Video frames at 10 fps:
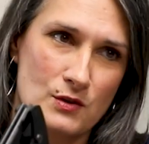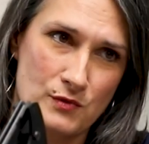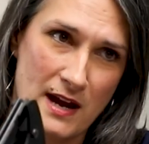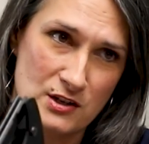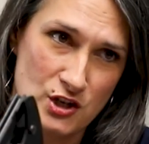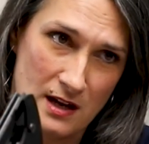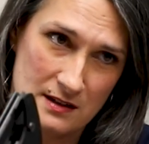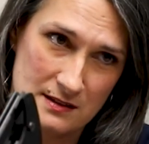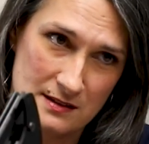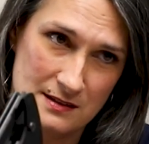write
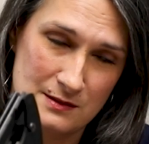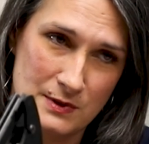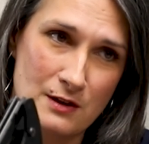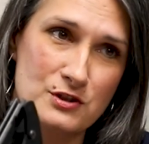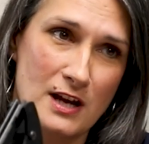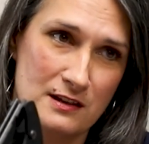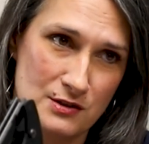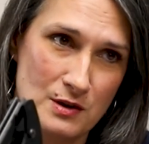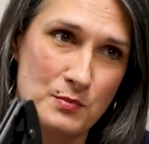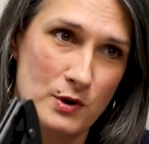checks. We know checks
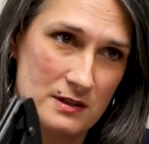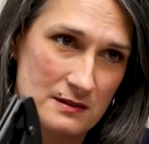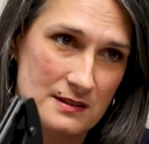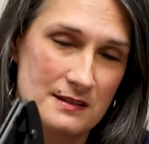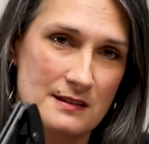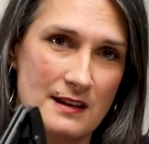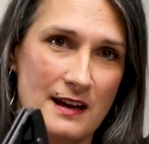are important.